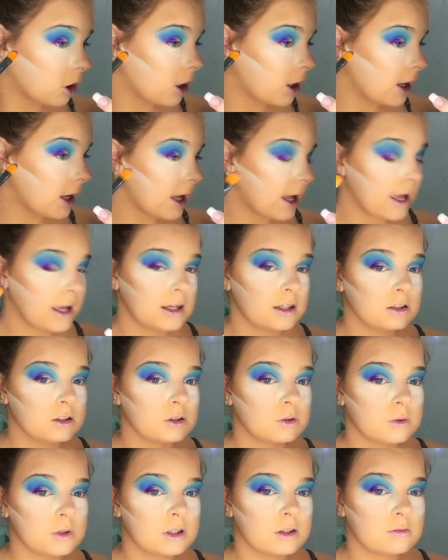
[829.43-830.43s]
I hate
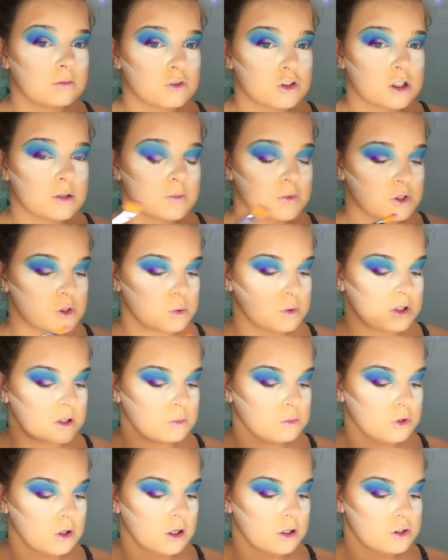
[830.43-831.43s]
doing shimmers with
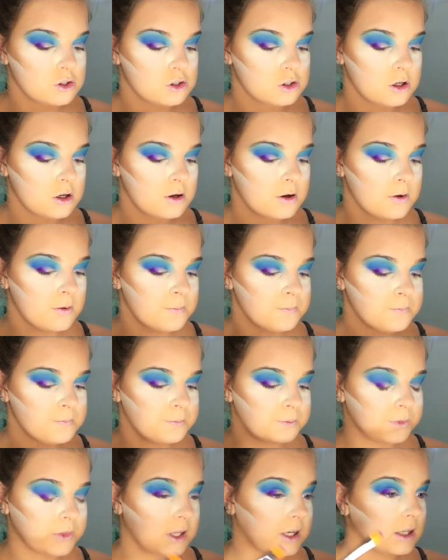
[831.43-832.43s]
a brush.
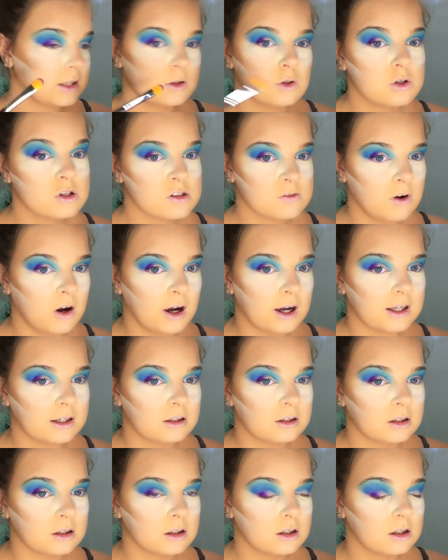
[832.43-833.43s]
Like it looks
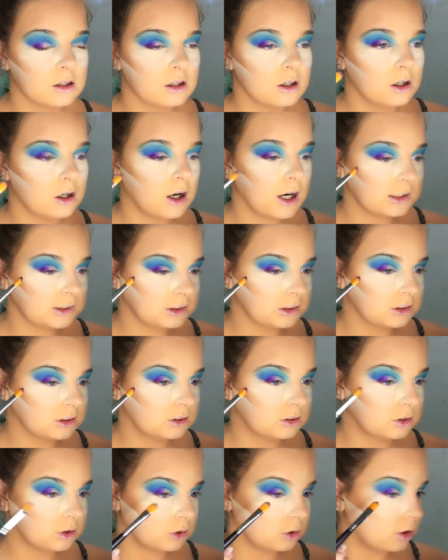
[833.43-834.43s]
fine. I
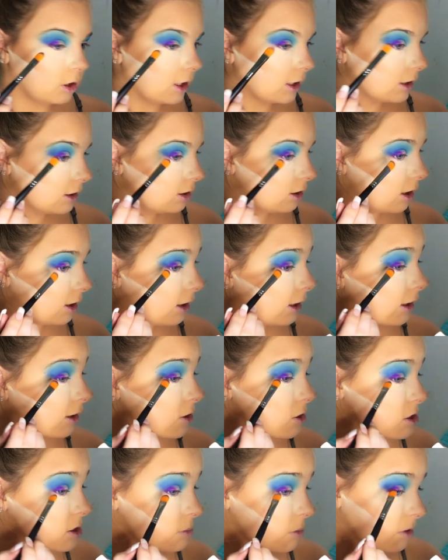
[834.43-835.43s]
just don't like it. I
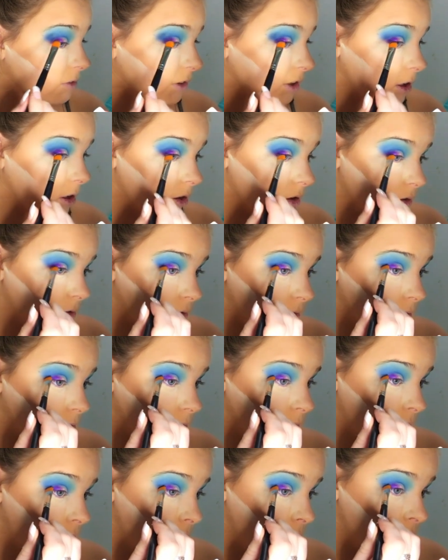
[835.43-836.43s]
like using my finger.
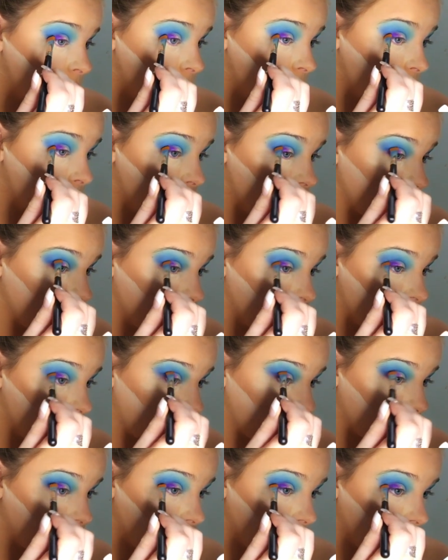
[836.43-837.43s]
I feel
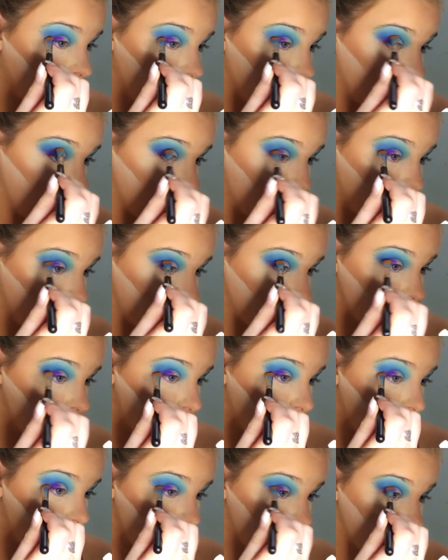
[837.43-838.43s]
like I can be more
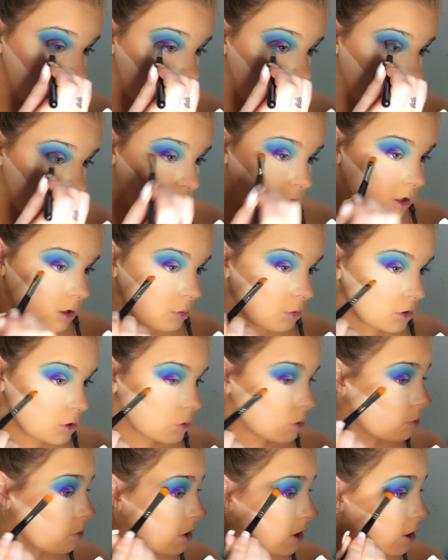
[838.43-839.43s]
precise with my finger,
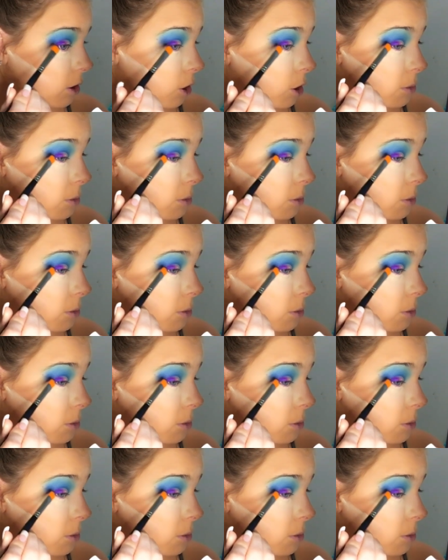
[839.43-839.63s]
which would be the